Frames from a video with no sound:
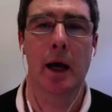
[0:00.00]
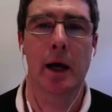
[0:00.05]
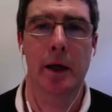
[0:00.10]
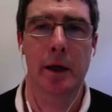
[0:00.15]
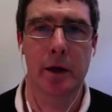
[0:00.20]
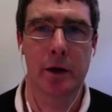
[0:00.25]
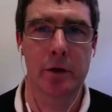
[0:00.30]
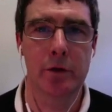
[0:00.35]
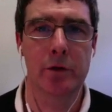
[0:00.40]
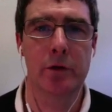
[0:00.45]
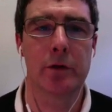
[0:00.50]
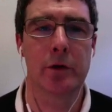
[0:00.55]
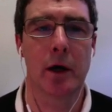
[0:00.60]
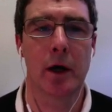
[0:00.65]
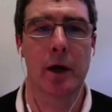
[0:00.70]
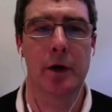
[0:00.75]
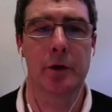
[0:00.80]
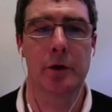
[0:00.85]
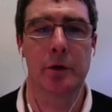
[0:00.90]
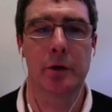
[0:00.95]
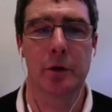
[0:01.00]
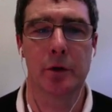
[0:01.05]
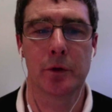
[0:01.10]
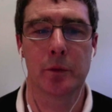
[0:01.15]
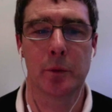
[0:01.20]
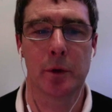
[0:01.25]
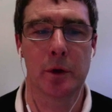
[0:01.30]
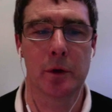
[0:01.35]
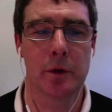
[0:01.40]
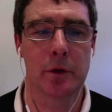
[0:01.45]
inside your own
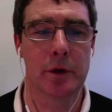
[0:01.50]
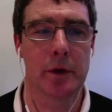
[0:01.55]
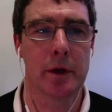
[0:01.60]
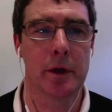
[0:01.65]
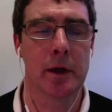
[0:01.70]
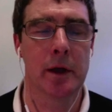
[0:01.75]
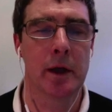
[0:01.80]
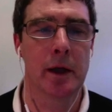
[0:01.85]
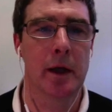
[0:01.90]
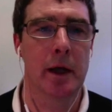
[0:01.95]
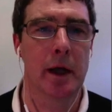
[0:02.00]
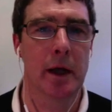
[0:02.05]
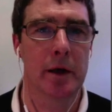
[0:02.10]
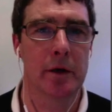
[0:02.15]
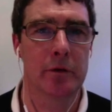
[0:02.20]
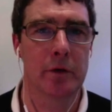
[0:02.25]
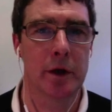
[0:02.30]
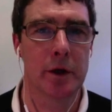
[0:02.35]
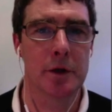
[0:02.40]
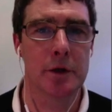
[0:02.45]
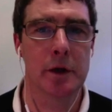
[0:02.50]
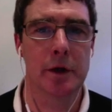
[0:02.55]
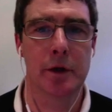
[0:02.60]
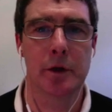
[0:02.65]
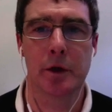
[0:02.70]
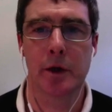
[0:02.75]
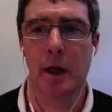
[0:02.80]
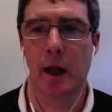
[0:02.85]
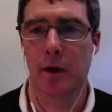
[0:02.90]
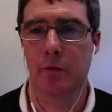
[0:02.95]
ability. And eventually you're
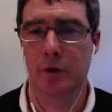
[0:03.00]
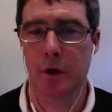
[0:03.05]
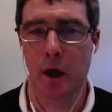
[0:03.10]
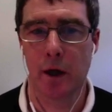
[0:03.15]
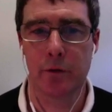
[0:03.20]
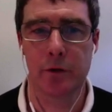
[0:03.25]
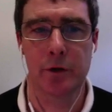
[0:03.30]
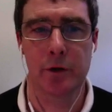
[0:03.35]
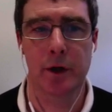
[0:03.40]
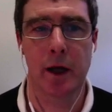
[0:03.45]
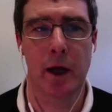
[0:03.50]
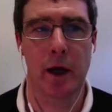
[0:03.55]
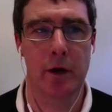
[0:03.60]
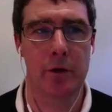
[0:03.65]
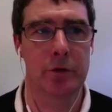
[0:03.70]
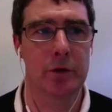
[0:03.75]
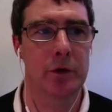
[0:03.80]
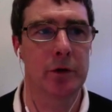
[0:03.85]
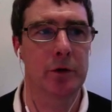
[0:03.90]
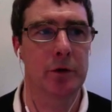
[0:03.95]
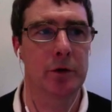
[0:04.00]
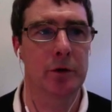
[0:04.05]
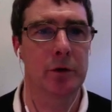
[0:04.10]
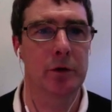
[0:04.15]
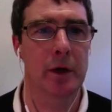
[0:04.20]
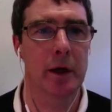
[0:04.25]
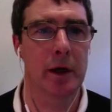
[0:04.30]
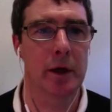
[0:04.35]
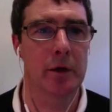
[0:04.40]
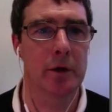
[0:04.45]
going to have tougher tasks to do,
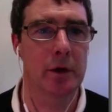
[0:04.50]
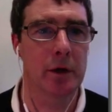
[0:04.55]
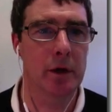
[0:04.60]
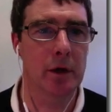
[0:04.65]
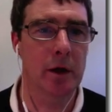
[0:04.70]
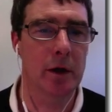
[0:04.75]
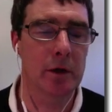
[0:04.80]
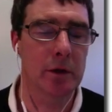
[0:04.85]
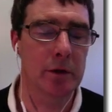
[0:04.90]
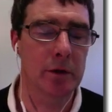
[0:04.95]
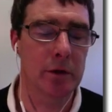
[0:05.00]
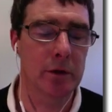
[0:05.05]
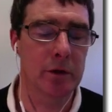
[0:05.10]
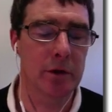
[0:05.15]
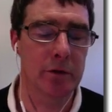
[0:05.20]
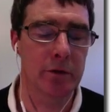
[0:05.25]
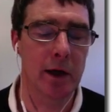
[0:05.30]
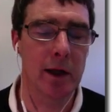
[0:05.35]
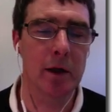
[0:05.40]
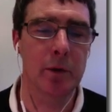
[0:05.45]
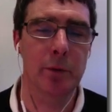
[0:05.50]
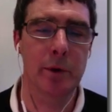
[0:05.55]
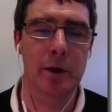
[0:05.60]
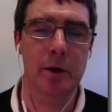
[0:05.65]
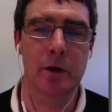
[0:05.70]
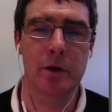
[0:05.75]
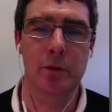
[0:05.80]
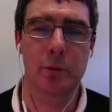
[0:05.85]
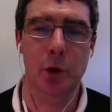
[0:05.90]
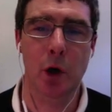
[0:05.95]
and developing
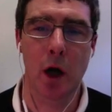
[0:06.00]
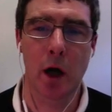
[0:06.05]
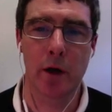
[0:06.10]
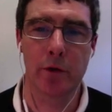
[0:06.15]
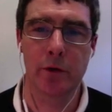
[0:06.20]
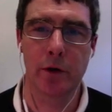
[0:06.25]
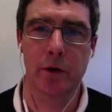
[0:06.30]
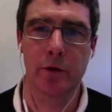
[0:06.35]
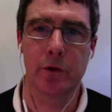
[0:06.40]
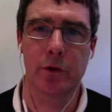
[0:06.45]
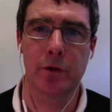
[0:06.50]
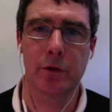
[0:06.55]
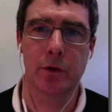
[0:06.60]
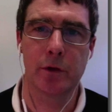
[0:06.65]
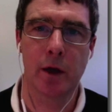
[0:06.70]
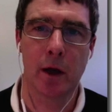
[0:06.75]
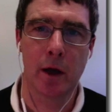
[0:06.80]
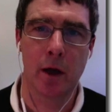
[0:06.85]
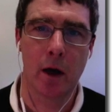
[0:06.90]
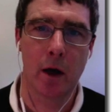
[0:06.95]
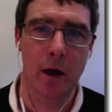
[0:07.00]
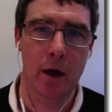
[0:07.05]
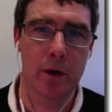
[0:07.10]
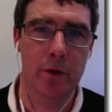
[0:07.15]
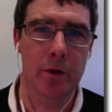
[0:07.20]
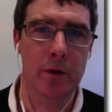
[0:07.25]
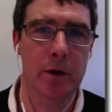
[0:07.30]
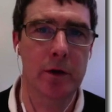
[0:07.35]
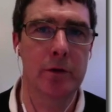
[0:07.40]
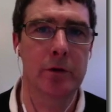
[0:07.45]
these processes
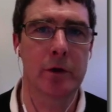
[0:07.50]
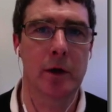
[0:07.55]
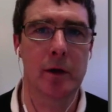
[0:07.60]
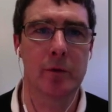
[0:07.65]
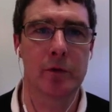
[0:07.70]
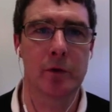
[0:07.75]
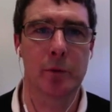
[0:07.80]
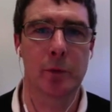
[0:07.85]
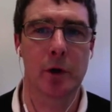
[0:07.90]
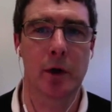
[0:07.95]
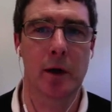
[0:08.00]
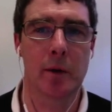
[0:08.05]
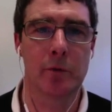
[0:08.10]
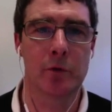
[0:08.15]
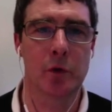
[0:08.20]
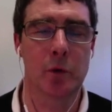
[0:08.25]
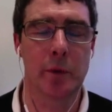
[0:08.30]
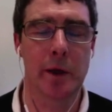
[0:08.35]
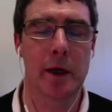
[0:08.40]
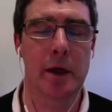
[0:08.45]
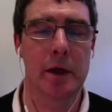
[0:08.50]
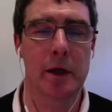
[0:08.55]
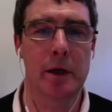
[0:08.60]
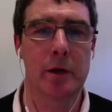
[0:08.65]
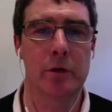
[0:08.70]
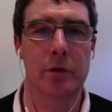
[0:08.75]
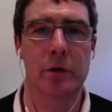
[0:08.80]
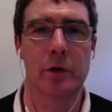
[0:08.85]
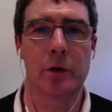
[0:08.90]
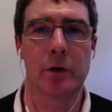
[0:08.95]
on these types of problems will make it
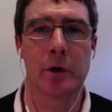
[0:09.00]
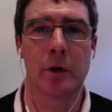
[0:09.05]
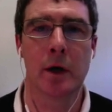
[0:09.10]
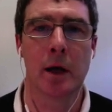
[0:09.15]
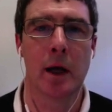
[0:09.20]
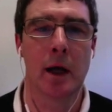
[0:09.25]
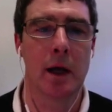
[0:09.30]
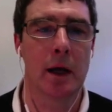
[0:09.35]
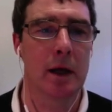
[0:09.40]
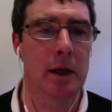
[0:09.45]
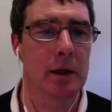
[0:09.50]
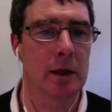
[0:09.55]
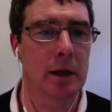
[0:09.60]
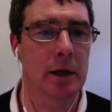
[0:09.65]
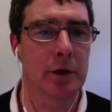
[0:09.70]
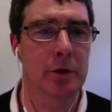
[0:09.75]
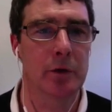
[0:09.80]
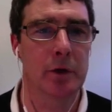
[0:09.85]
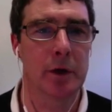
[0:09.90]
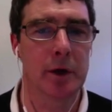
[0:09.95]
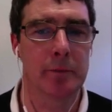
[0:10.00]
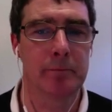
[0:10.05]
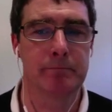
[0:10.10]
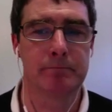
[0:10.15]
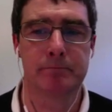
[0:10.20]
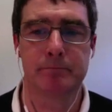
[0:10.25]
easier later on.